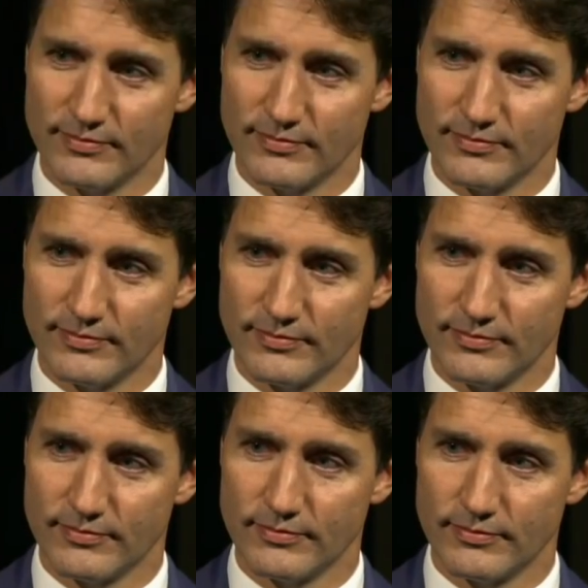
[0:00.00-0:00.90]
of
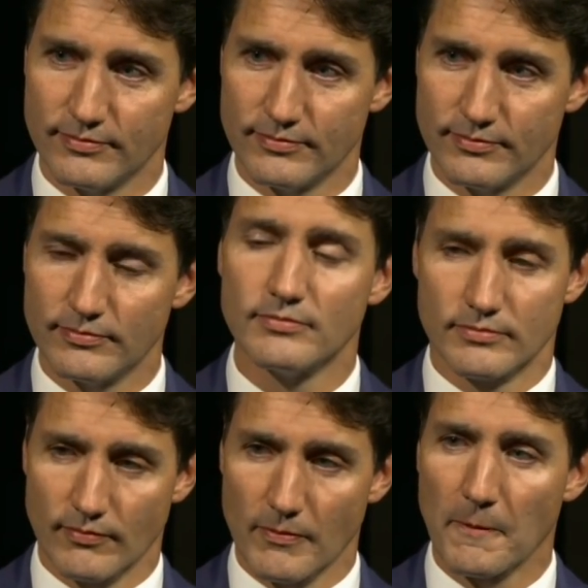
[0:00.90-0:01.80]
Ibrahim Ali, who is a
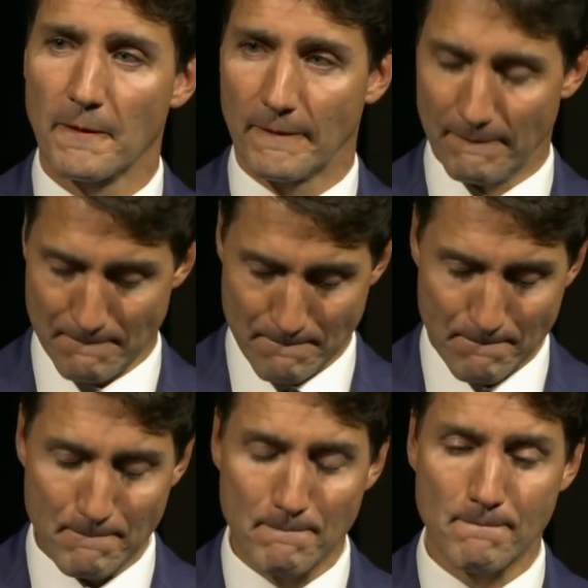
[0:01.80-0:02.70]
Syrian refugee,
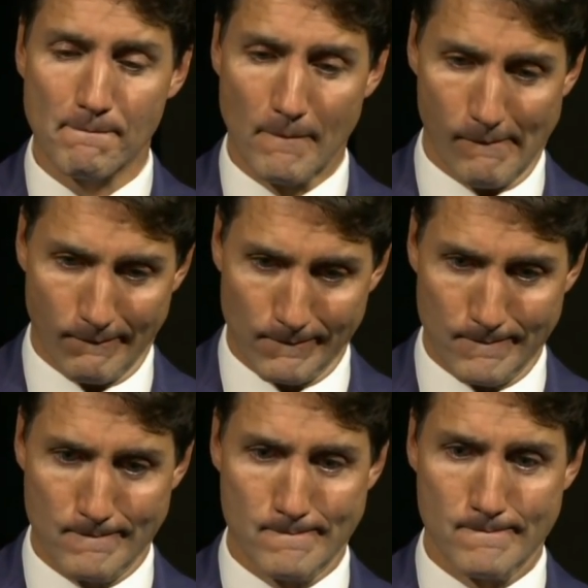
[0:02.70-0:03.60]
following the
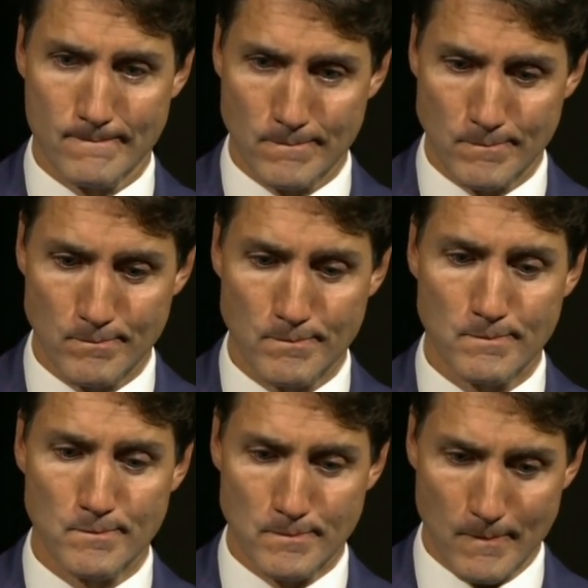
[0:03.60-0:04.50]
murder of a
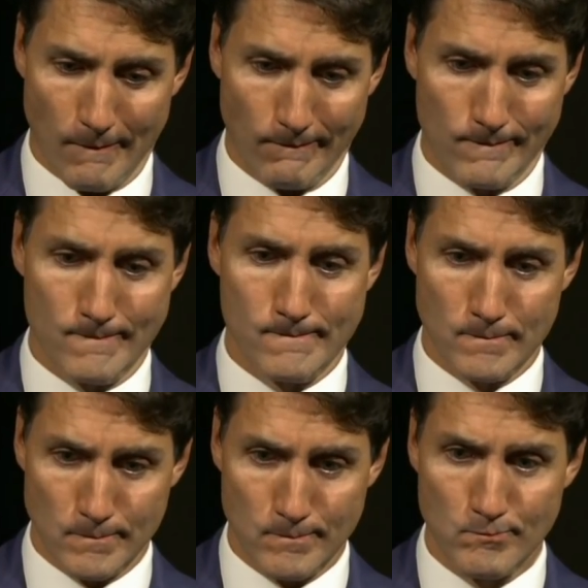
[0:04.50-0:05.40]
teenage girl named Marissa
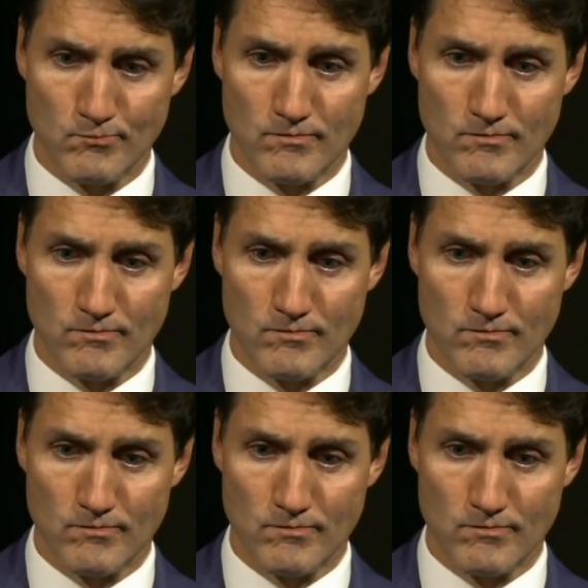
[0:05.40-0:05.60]
Shen.